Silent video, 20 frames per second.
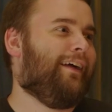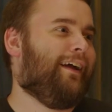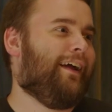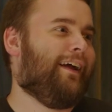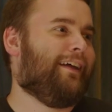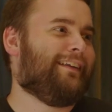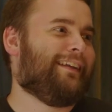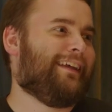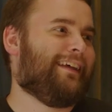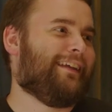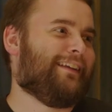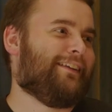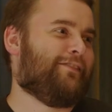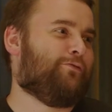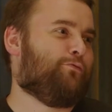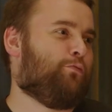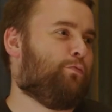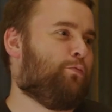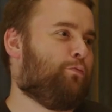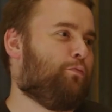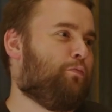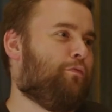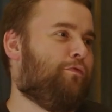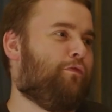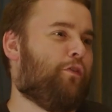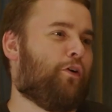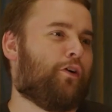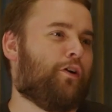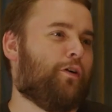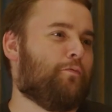and then
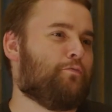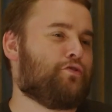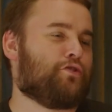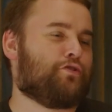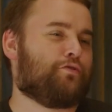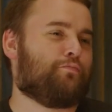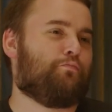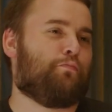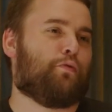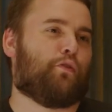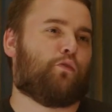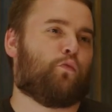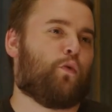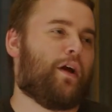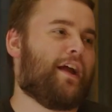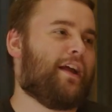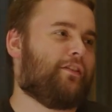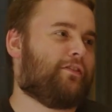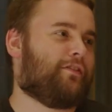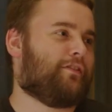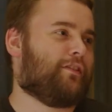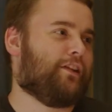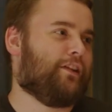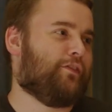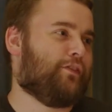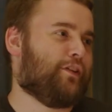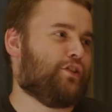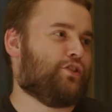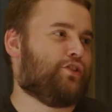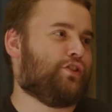Farnham just berates the
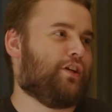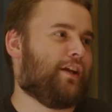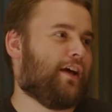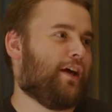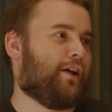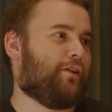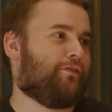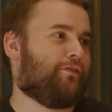living shit out